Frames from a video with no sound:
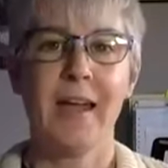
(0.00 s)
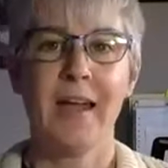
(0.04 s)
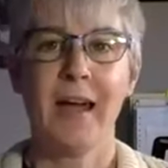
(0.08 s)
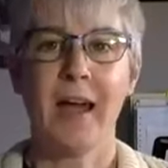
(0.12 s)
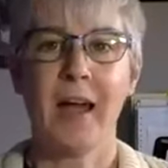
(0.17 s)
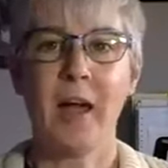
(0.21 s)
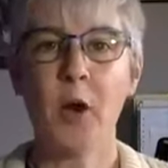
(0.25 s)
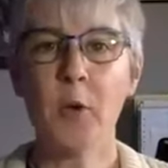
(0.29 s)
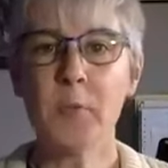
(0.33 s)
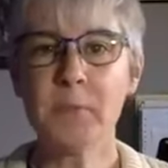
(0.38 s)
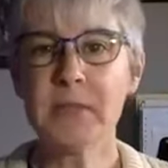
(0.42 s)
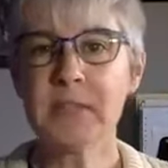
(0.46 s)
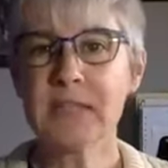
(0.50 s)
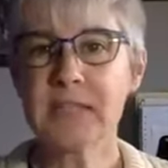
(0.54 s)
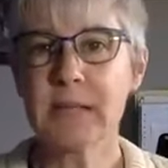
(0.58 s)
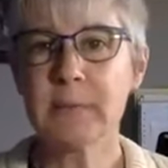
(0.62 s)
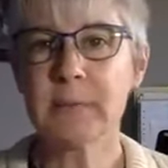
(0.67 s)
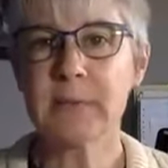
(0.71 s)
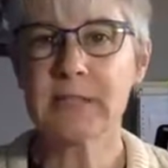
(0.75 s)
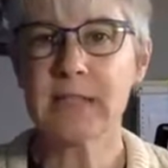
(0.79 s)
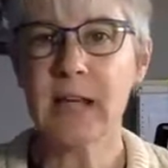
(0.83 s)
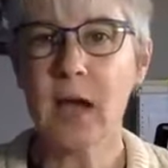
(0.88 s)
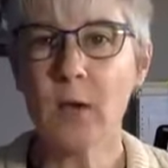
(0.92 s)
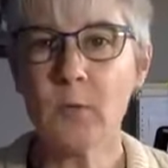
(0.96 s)
I hope this tip
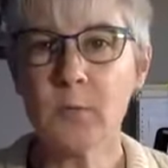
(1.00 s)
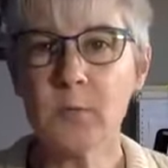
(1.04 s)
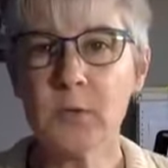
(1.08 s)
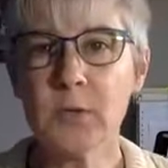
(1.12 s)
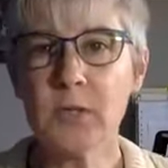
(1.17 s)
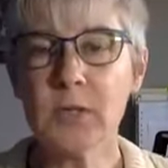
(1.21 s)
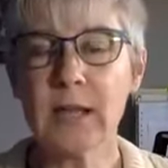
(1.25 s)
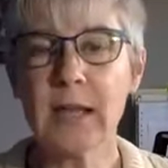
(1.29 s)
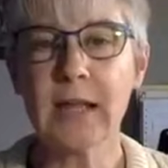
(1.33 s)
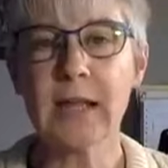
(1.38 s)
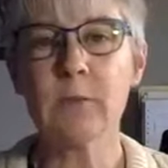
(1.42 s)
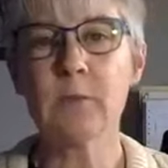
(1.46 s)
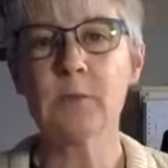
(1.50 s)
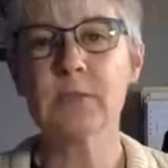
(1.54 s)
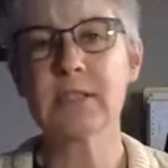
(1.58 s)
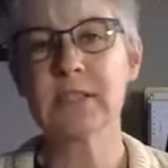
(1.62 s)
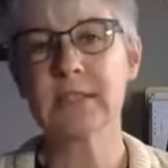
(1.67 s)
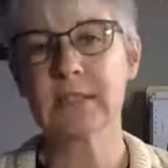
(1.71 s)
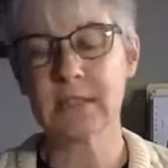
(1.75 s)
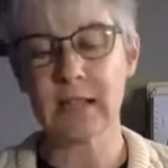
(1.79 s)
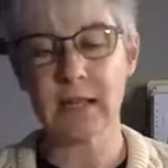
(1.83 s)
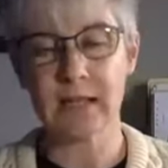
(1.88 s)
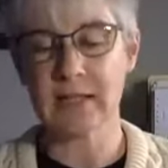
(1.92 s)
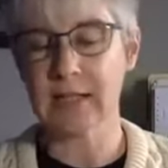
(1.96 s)
is helpful.
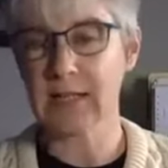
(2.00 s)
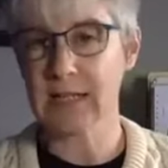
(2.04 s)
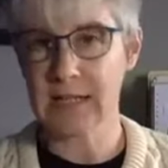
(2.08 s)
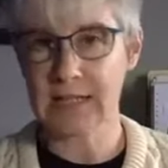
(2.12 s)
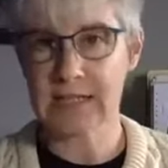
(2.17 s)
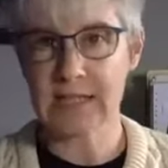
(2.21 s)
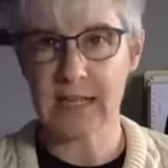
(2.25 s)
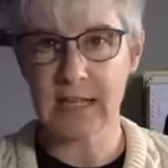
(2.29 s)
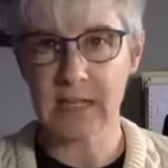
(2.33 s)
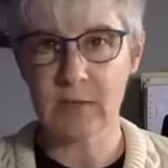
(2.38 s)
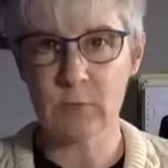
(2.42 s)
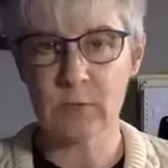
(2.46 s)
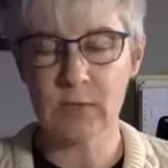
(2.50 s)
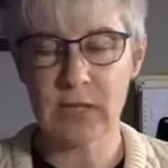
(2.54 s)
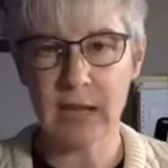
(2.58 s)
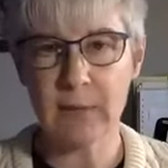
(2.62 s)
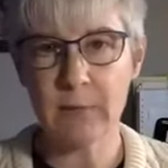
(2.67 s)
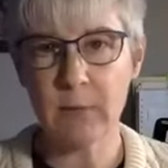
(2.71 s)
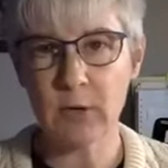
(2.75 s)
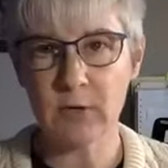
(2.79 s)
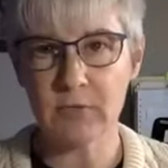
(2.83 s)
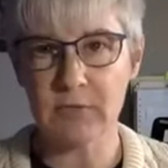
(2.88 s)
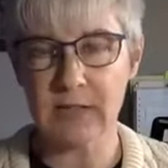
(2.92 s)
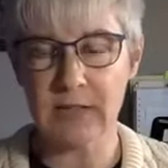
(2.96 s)
was, like I said, it came
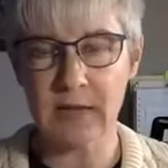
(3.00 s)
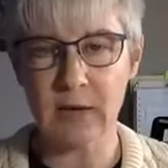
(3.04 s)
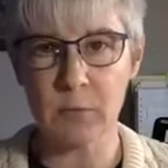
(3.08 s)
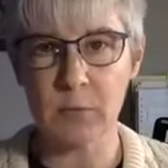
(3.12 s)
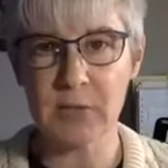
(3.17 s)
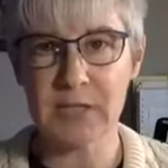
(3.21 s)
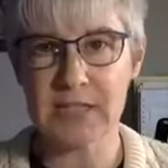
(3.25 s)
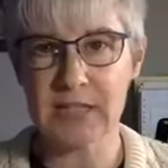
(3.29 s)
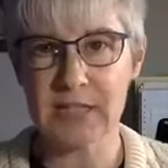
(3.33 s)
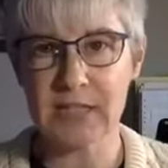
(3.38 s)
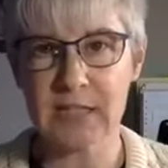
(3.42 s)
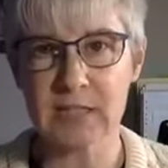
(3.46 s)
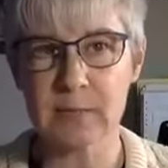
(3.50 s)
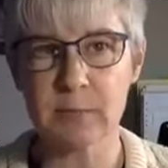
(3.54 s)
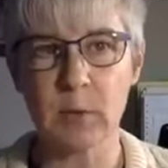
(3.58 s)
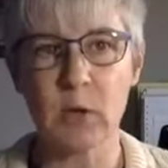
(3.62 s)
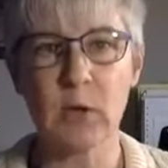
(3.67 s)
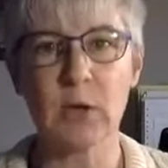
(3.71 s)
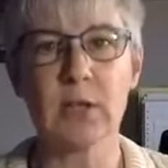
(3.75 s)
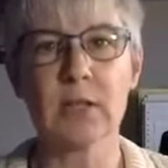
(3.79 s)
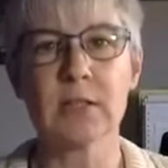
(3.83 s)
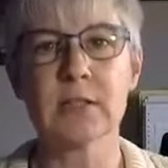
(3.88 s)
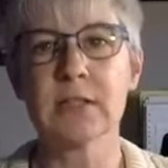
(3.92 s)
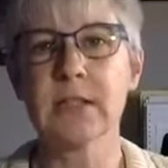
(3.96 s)
out of a recent
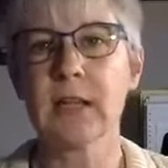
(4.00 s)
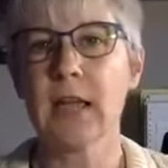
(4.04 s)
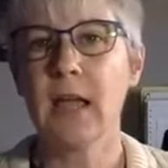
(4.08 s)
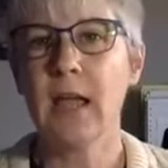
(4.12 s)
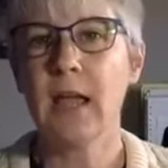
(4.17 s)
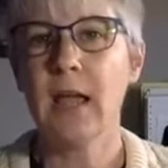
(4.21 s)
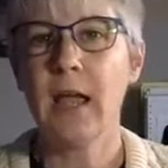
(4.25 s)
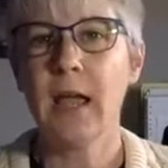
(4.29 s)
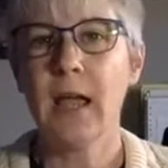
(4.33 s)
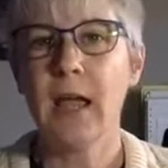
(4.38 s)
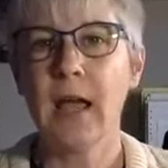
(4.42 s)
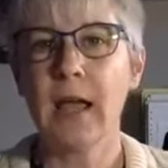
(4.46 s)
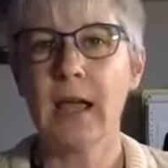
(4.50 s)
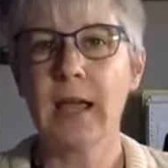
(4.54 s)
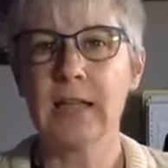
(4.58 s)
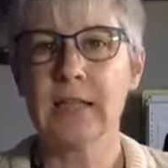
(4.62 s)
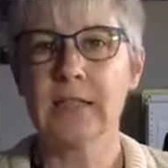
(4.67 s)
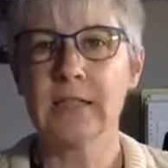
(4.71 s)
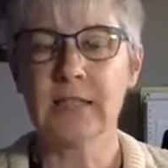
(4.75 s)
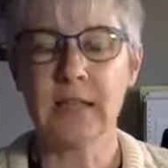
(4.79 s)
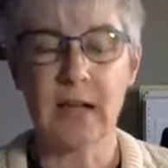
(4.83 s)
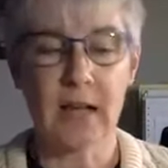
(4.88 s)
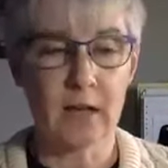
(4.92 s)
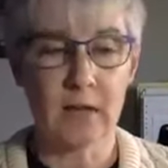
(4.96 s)
experience.
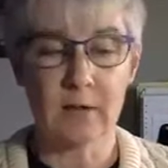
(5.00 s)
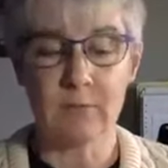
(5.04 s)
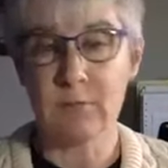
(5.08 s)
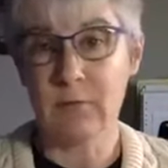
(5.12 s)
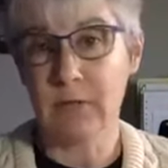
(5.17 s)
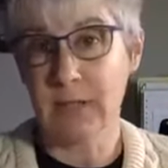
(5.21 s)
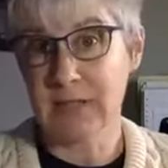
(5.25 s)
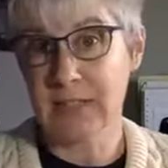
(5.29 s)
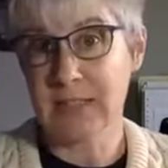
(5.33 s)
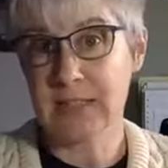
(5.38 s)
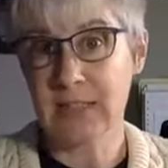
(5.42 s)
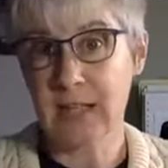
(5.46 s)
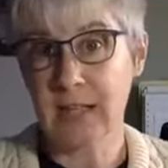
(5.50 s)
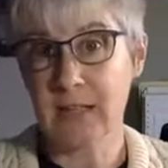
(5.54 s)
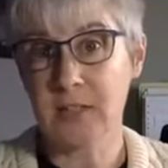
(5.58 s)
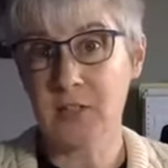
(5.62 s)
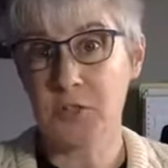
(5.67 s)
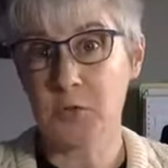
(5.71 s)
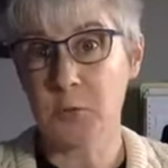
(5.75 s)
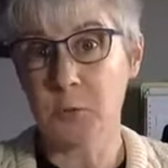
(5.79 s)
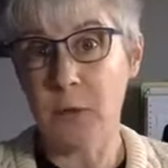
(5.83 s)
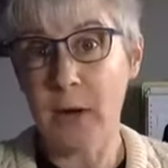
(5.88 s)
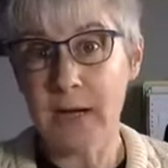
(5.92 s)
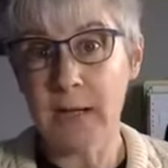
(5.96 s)
I decided
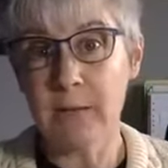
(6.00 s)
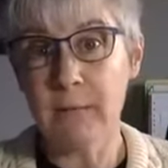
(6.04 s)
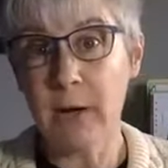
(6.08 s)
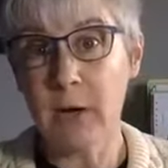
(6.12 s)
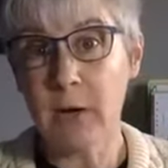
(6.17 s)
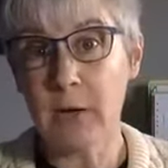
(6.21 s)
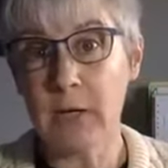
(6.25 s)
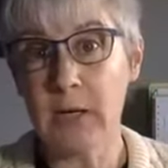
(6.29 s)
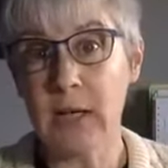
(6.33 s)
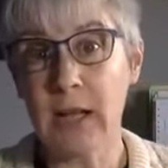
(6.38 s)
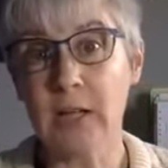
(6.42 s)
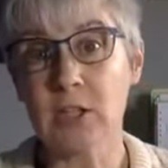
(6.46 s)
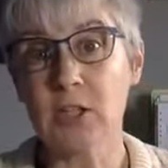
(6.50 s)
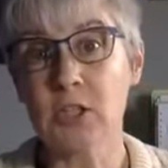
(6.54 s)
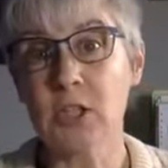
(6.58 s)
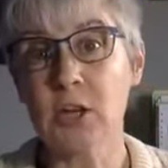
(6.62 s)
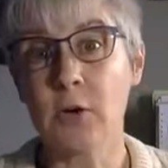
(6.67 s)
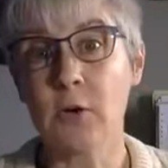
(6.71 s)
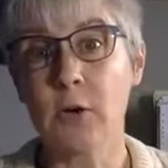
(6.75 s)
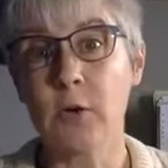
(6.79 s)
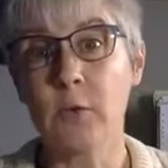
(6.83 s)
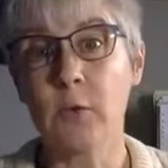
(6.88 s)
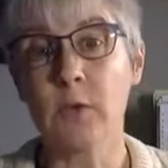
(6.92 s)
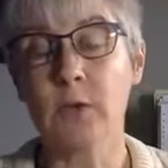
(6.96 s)
to write about it and
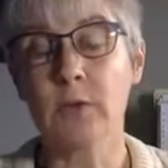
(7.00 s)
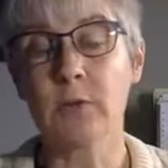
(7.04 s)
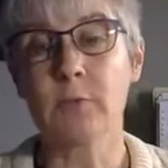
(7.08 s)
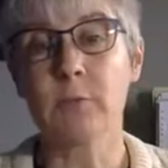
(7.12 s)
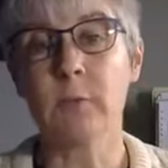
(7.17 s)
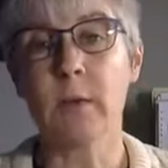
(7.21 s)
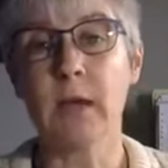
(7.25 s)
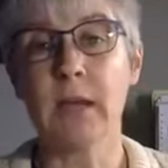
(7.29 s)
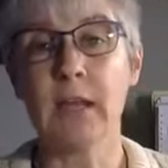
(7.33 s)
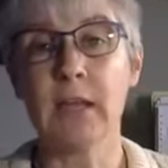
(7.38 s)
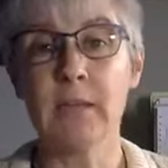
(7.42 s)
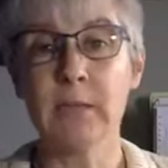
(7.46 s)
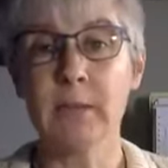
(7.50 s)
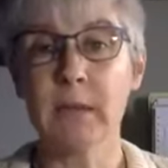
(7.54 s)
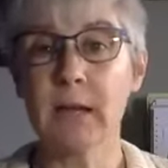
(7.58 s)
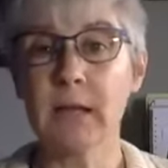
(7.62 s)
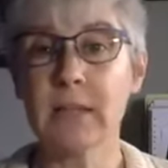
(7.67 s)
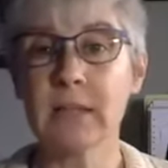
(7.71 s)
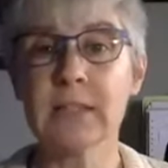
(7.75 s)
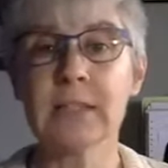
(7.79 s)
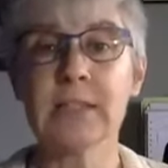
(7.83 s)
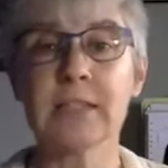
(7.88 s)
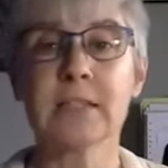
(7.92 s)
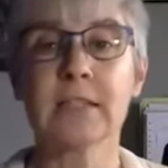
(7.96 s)
share it with my email
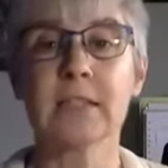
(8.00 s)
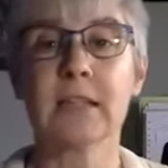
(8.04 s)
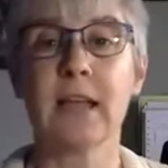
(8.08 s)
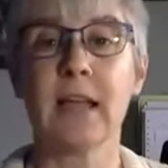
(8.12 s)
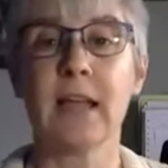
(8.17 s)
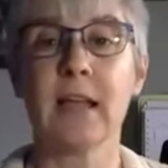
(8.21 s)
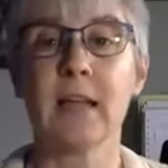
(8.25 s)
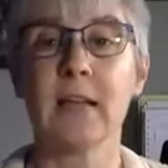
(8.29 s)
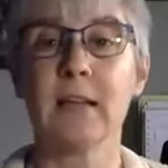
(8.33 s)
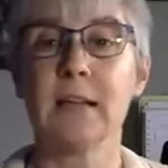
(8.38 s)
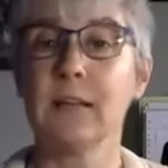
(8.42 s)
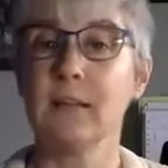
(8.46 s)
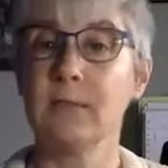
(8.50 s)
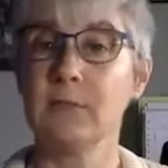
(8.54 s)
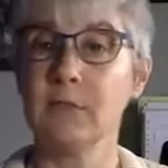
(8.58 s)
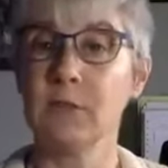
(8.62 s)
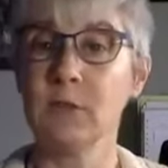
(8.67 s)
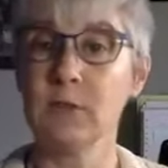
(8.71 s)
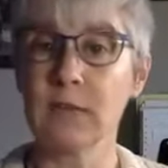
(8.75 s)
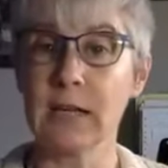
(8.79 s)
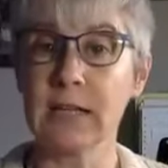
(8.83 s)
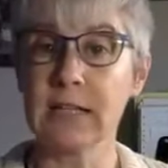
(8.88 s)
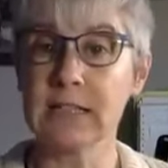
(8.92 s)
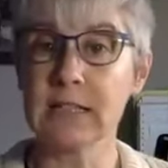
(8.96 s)
list. And if you
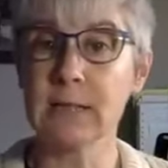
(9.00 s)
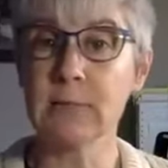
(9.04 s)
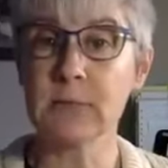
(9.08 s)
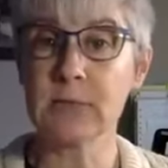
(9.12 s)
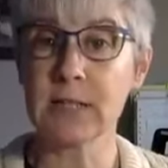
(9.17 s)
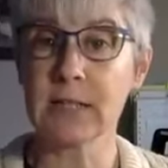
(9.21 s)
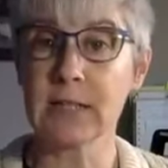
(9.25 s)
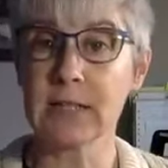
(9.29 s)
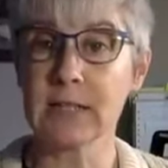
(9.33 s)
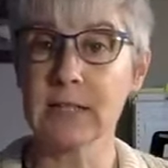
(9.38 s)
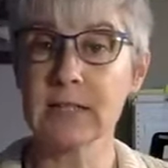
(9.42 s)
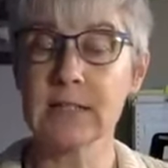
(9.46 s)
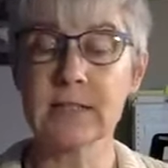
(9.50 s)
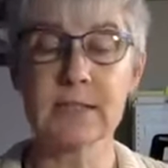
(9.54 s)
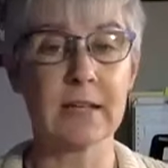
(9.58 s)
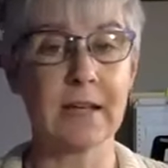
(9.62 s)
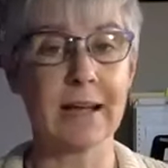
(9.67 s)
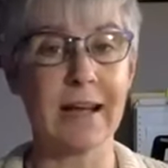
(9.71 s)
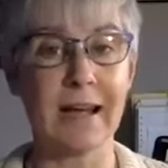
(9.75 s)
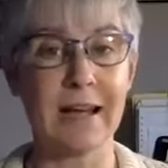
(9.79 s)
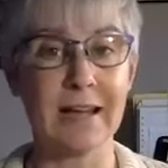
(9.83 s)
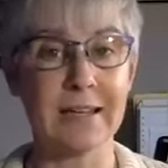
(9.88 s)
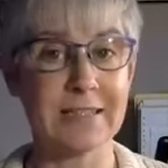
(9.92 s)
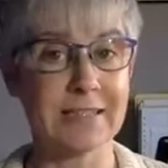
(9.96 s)
like tips like this,
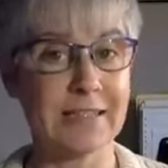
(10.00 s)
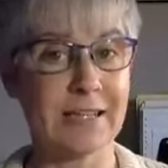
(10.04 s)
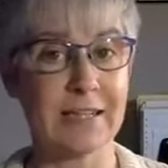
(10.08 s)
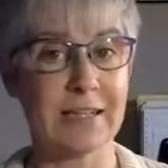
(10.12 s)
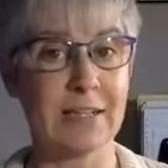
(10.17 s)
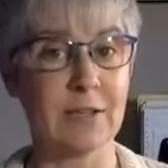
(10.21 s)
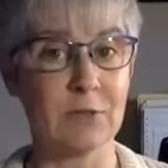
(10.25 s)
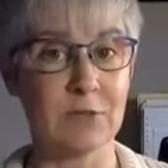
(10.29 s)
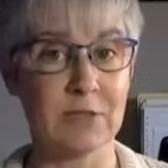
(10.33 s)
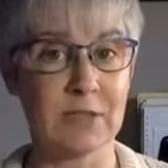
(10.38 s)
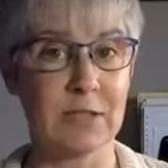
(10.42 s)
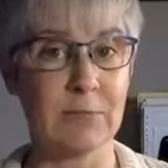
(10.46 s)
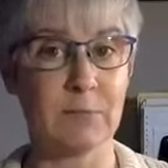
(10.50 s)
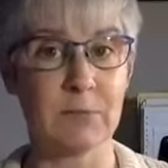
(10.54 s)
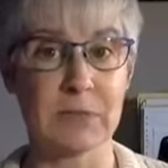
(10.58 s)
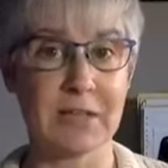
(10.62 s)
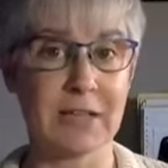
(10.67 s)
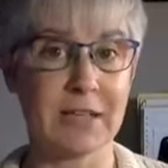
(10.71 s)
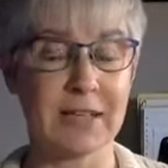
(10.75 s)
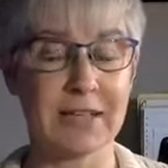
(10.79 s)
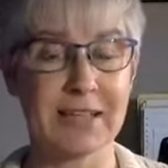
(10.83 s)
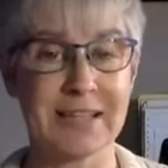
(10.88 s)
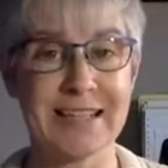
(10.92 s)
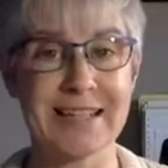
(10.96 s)
I send out tips
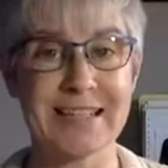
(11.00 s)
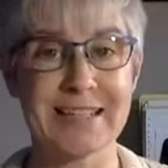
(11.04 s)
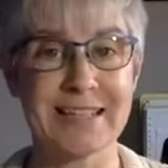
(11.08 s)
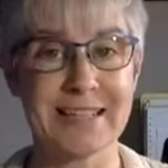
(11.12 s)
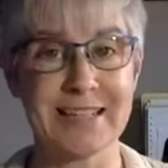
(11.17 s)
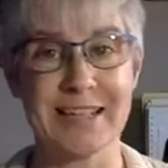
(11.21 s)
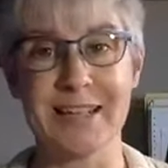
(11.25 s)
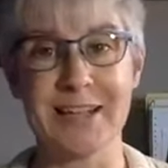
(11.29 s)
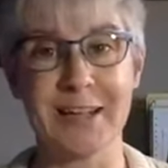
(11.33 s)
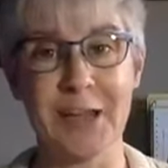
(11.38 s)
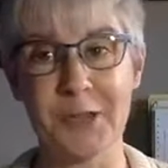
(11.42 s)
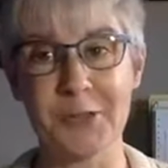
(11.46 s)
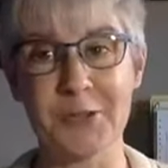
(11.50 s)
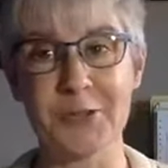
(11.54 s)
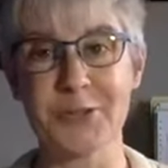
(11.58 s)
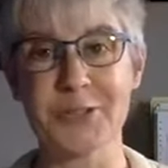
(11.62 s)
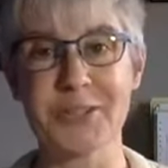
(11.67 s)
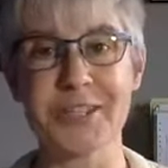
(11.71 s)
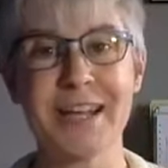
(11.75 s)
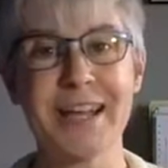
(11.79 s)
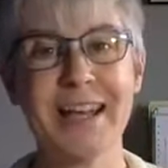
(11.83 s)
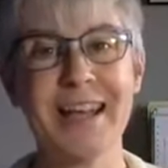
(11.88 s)
like this and others